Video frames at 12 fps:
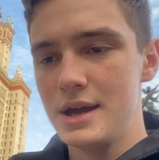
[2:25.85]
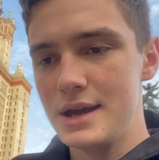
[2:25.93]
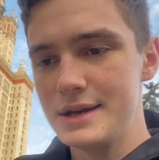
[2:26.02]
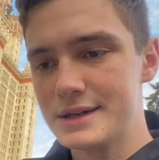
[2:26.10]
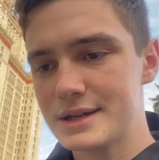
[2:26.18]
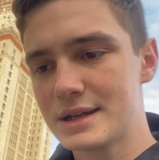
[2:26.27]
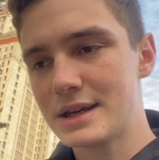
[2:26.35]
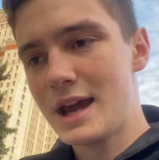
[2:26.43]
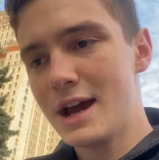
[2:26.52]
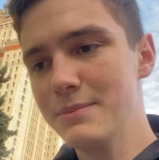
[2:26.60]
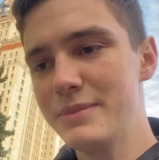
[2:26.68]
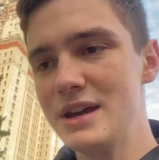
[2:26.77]
it
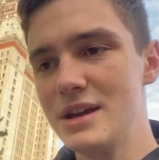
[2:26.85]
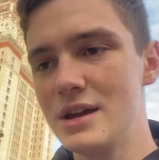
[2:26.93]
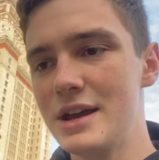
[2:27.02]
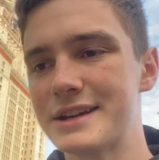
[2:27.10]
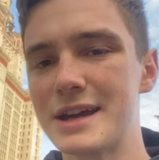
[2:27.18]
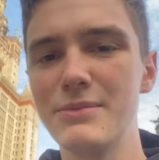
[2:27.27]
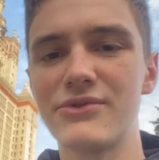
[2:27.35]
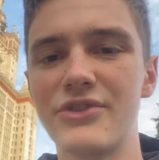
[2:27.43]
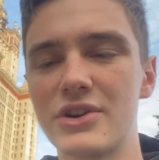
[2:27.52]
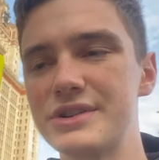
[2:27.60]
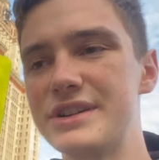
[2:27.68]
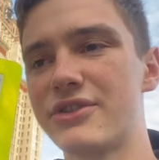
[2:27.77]
can be
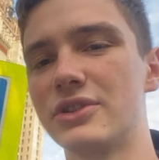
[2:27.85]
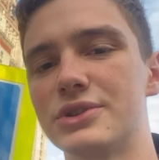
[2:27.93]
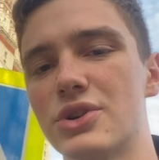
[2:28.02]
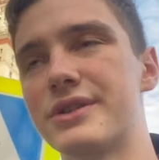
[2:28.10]
very difficult to